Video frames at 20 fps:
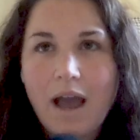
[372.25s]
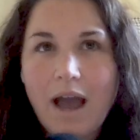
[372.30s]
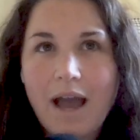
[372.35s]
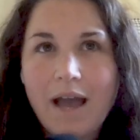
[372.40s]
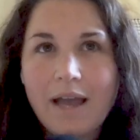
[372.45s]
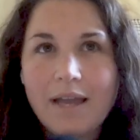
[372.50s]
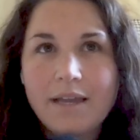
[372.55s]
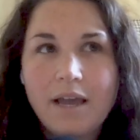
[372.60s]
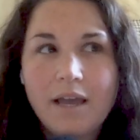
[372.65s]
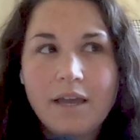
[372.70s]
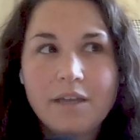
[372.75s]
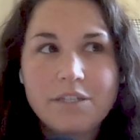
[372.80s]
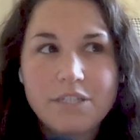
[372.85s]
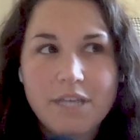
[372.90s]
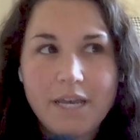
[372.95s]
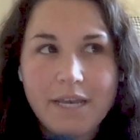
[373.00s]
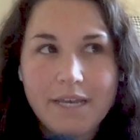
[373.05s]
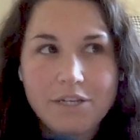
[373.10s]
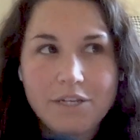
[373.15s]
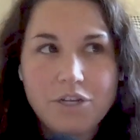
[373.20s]
I got
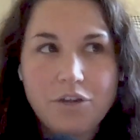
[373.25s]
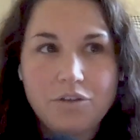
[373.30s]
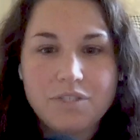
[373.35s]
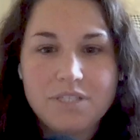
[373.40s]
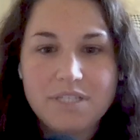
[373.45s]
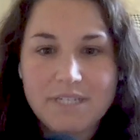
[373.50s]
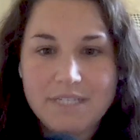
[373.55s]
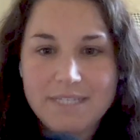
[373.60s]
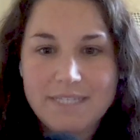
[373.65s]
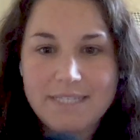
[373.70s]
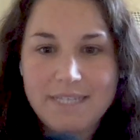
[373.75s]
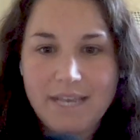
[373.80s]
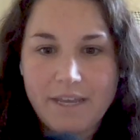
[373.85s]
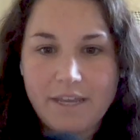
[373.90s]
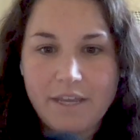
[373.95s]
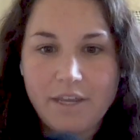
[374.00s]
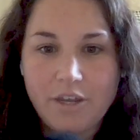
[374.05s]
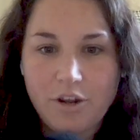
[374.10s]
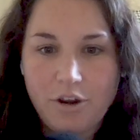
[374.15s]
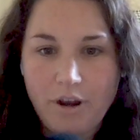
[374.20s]
diagnosed in
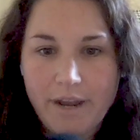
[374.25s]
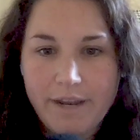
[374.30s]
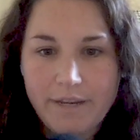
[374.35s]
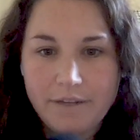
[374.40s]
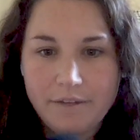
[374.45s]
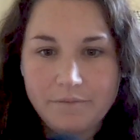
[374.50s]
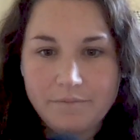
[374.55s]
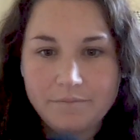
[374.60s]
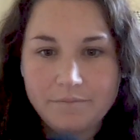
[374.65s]
second grade.